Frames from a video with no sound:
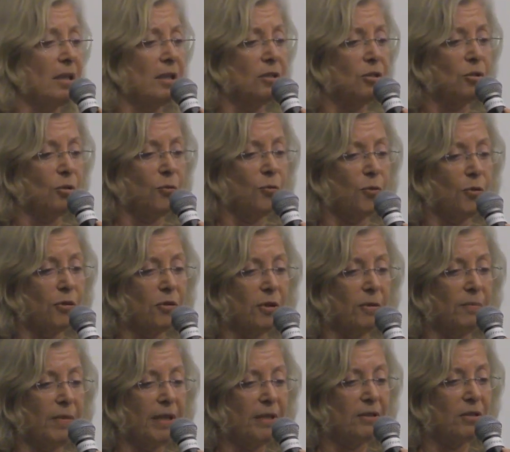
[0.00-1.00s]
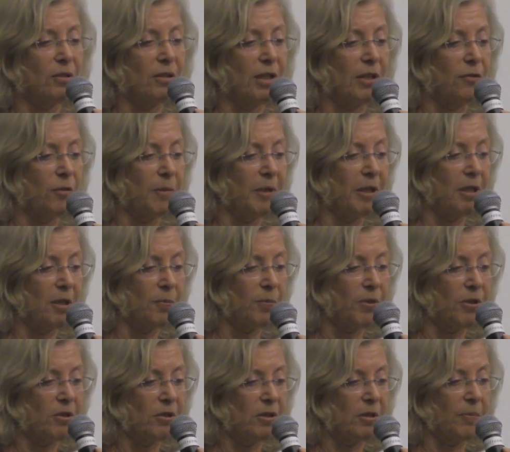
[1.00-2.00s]
and so forth, and make, so that everybody can
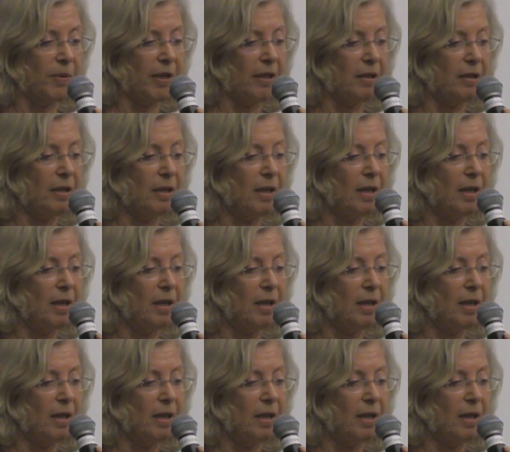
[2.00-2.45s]
participate.